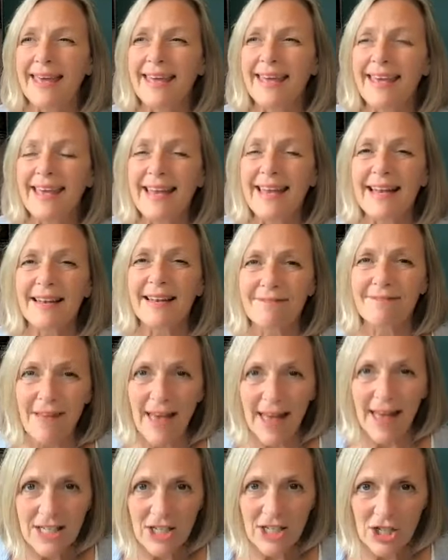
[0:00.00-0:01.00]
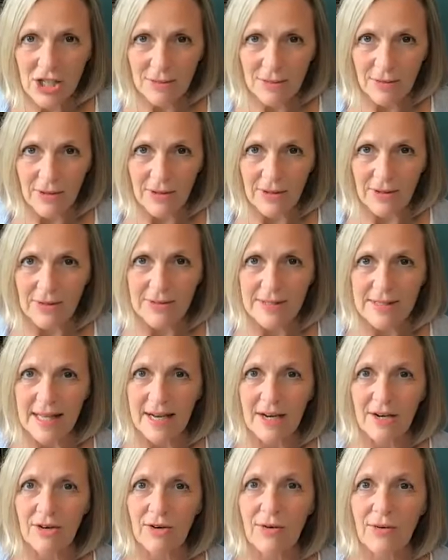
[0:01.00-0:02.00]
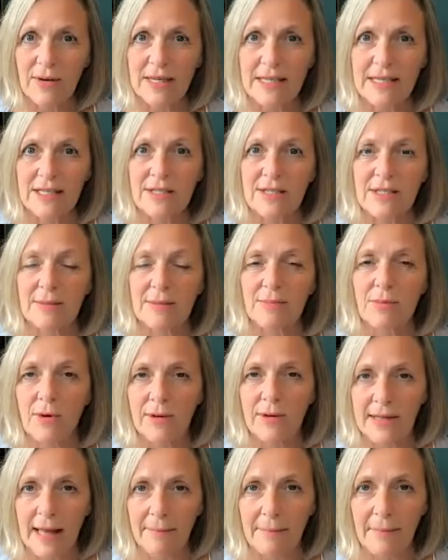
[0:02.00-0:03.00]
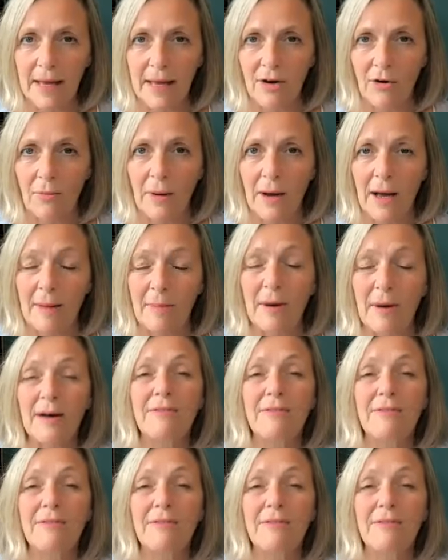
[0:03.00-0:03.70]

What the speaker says: Eat vegetables that are going to support that microbiome.